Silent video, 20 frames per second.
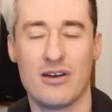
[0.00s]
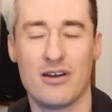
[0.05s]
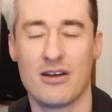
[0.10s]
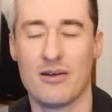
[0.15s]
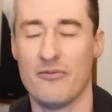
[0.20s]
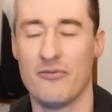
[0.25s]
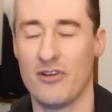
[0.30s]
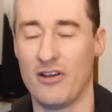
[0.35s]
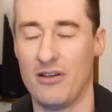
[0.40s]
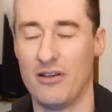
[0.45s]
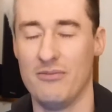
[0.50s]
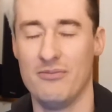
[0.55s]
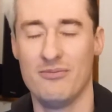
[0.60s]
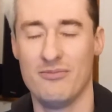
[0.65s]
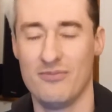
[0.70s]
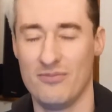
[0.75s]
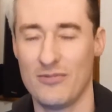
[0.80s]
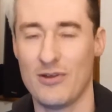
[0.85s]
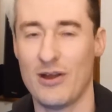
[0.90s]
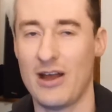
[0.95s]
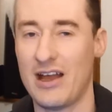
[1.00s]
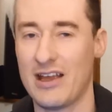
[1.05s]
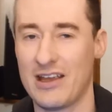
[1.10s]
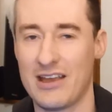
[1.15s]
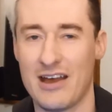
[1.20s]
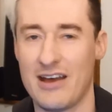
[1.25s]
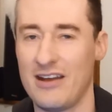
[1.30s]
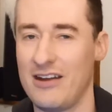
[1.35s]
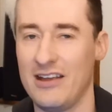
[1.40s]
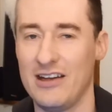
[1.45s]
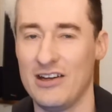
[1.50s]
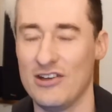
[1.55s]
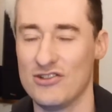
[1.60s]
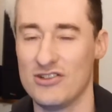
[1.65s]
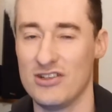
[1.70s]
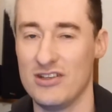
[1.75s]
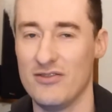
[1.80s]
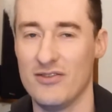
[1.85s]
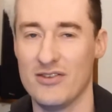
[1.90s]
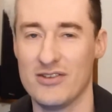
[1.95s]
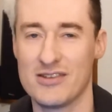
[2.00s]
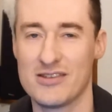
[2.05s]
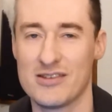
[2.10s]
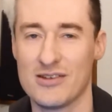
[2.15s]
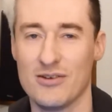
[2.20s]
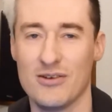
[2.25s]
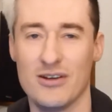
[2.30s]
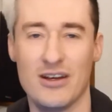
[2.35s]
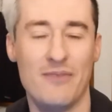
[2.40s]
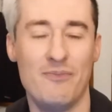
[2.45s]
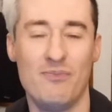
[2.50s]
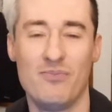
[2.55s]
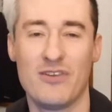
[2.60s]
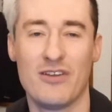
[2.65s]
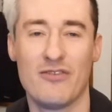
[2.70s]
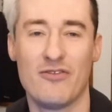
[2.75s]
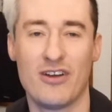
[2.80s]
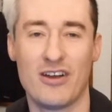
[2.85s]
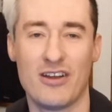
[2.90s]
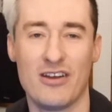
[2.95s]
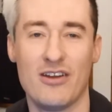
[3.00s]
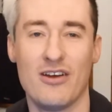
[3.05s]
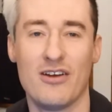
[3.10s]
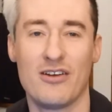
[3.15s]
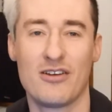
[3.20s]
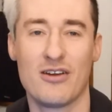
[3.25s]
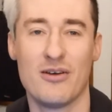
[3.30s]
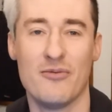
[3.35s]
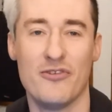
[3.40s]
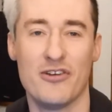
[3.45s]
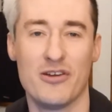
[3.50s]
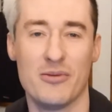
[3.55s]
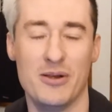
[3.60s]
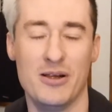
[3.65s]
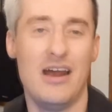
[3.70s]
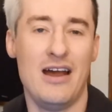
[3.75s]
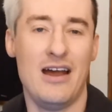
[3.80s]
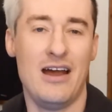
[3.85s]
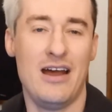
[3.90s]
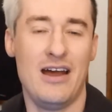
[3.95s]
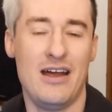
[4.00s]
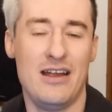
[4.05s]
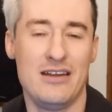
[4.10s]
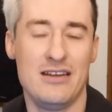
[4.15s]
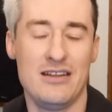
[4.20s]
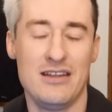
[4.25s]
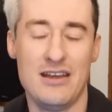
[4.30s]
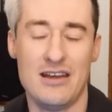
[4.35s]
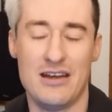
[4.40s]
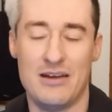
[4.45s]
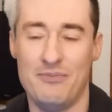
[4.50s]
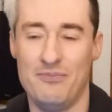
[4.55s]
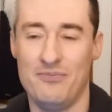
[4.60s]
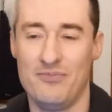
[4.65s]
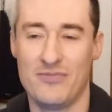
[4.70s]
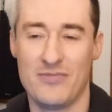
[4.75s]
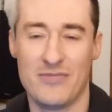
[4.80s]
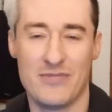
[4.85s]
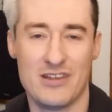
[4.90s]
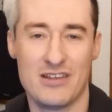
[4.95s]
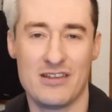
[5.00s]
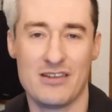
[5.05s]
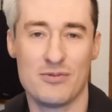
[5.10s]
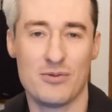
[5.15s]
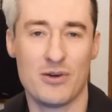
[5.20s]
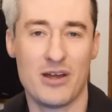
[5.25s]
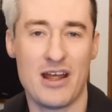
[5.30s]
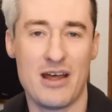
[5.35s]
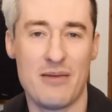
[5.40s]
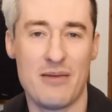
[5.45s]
Comfortable. I can't English even, so fucking uncomfortable. And yeah, this is what